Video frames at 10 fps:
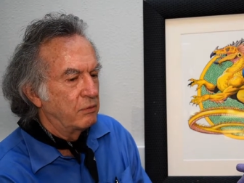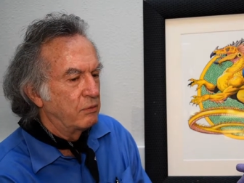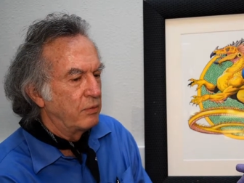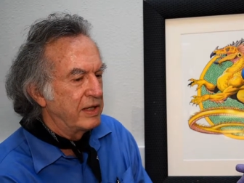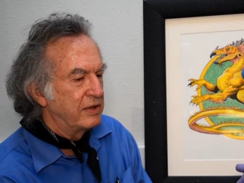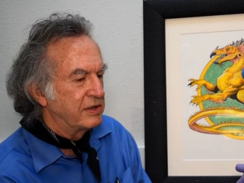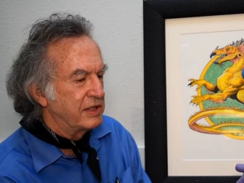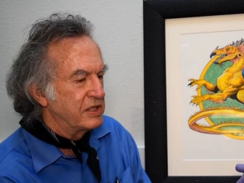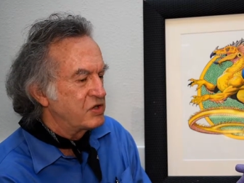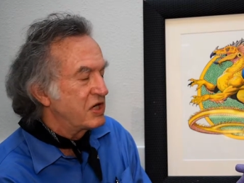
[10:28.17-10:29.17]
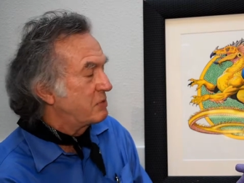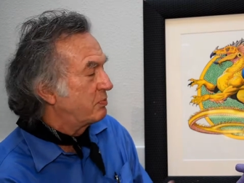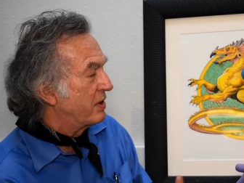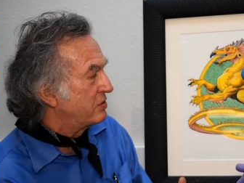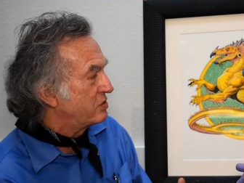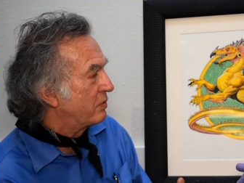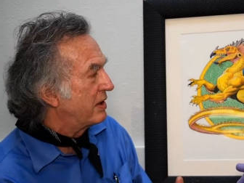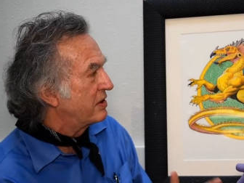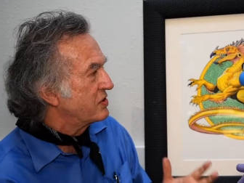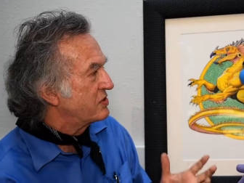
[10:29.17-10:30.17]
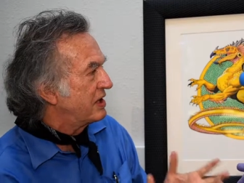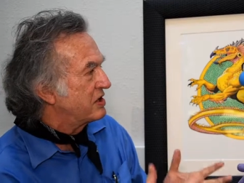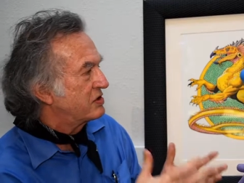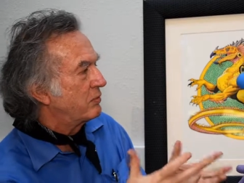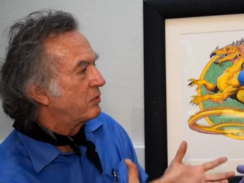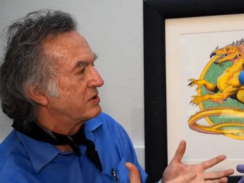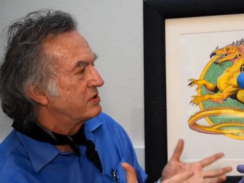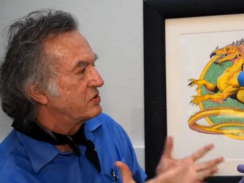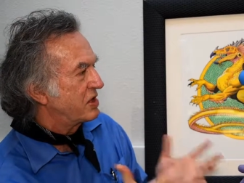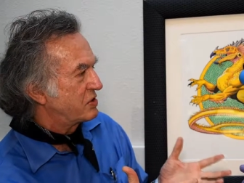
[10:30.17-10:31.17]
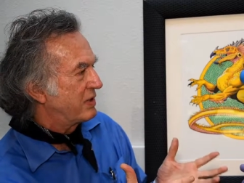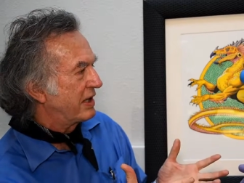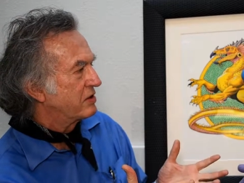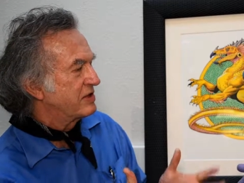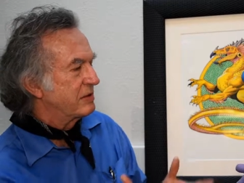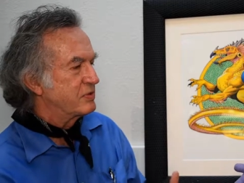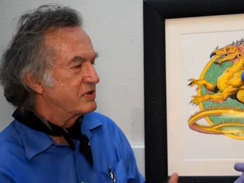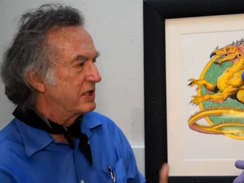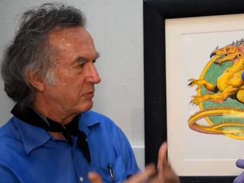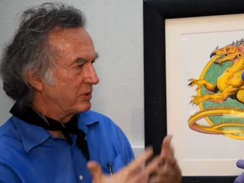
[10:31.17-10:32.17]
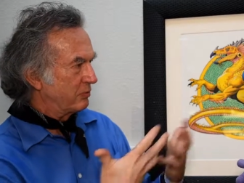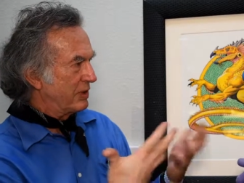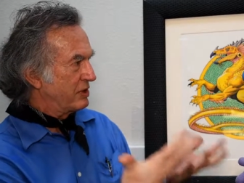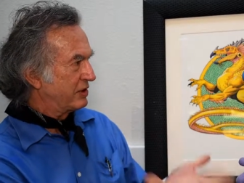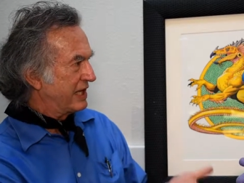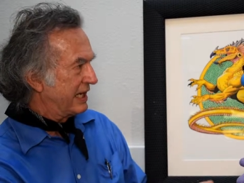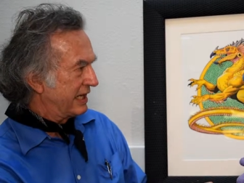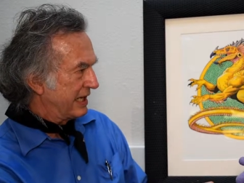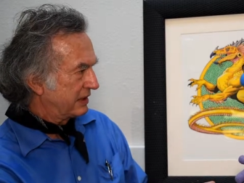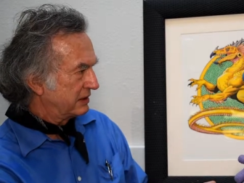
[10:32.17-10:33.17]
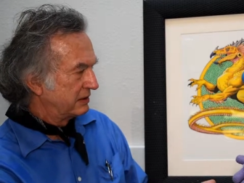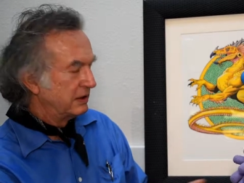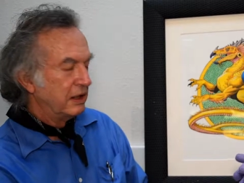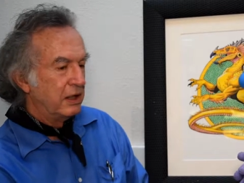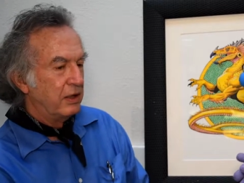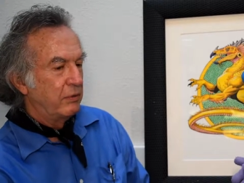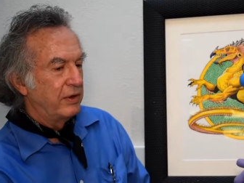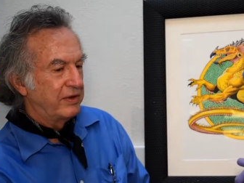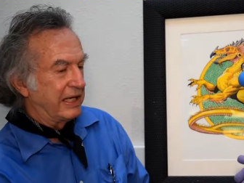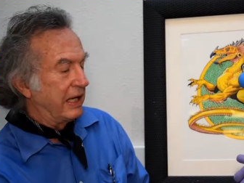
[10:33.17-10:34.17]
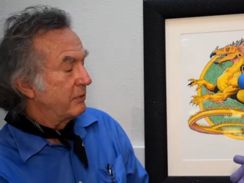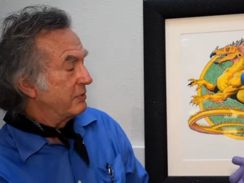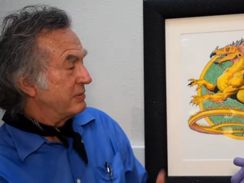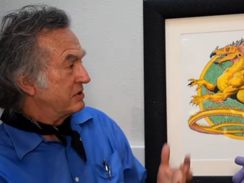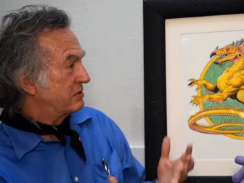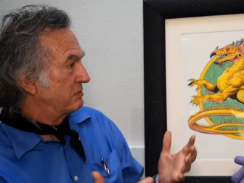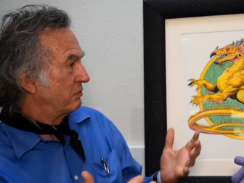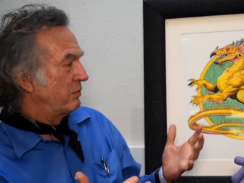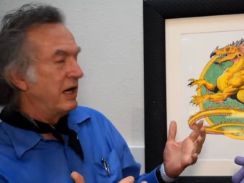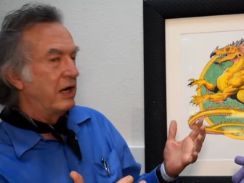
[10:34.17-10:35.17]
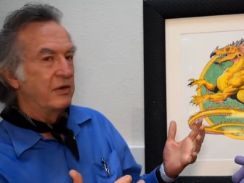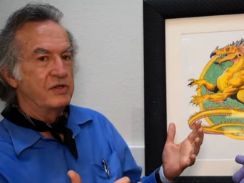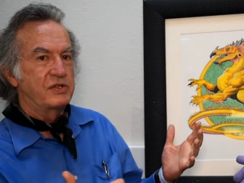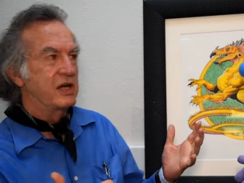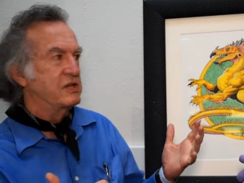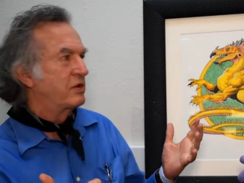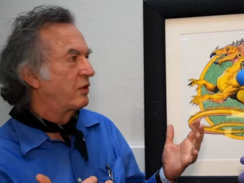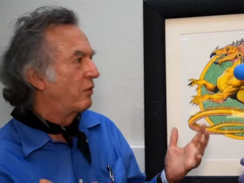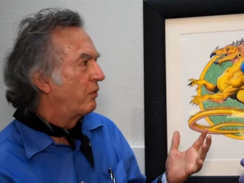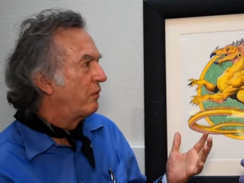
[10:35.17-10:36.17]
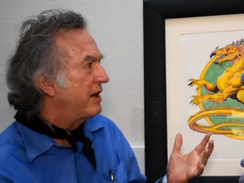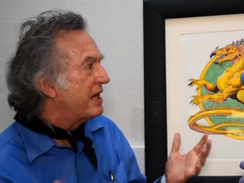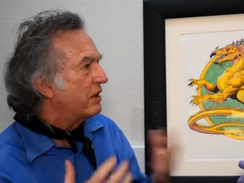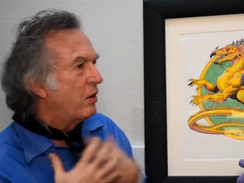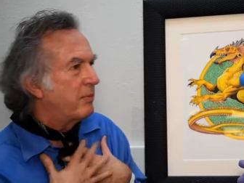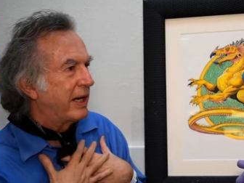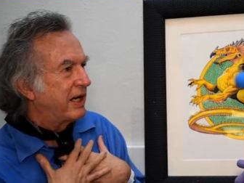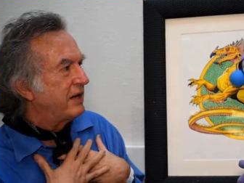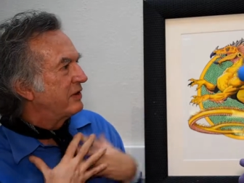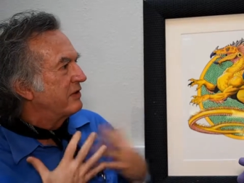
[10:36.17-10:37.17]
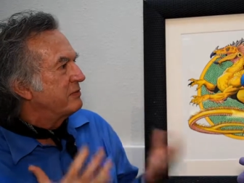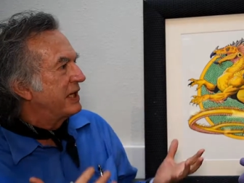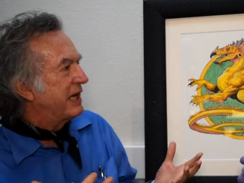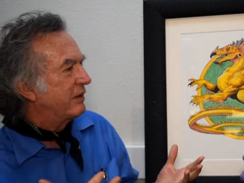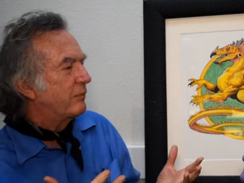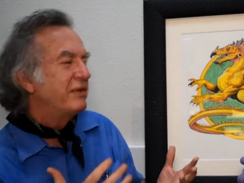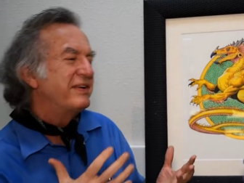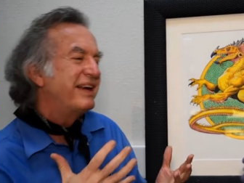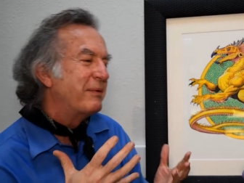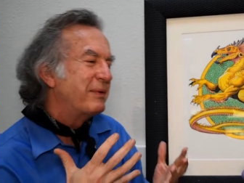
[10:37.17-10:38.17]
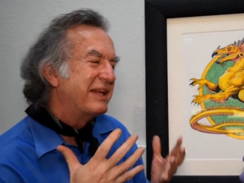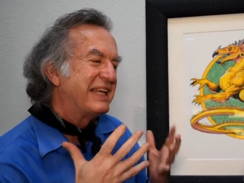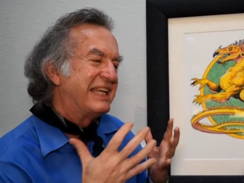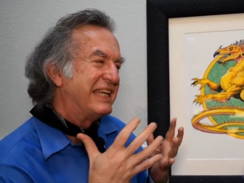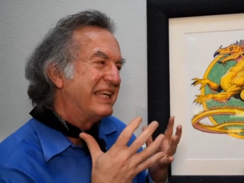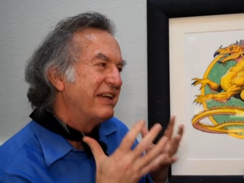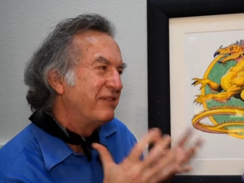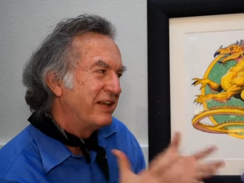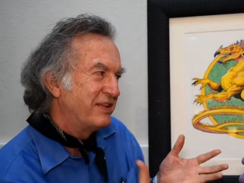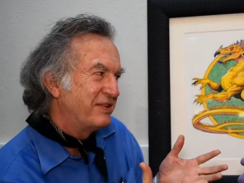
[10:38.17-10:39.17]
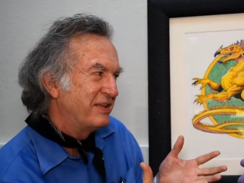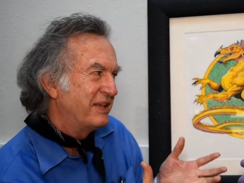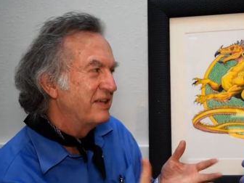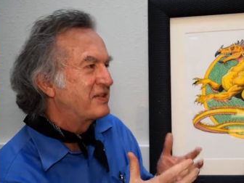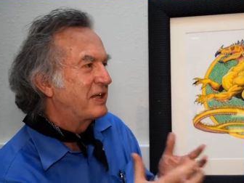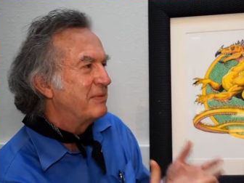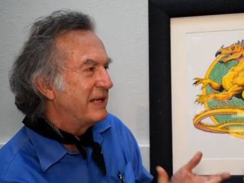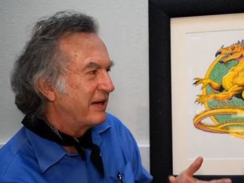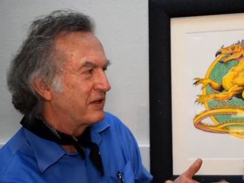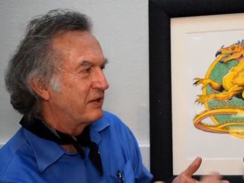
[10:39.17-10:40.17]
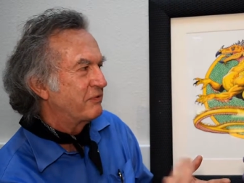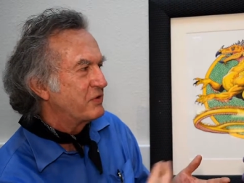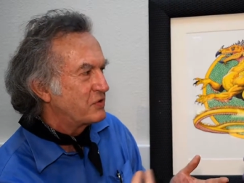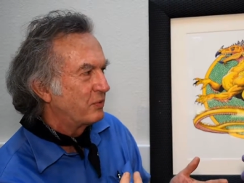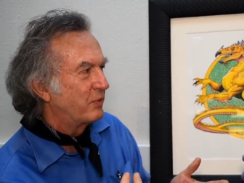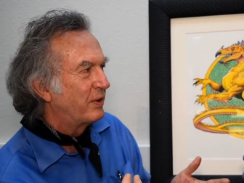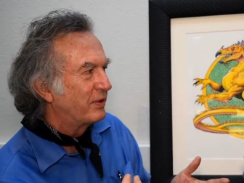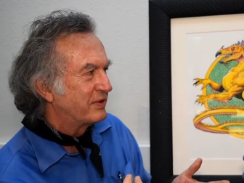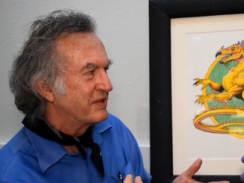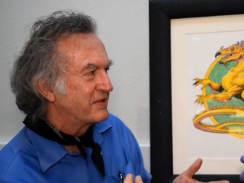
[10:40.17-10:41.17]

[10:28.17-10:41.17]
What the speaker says: when the Chess Brothers wanted to sign someone to Chess Records, they present them with a brand new Cadillac. Well, the guy would be, wow, these guys are great. Oh my God, they're giving me Cadillac. Well, they're not really giving it to you. It's coming out of your future royalties.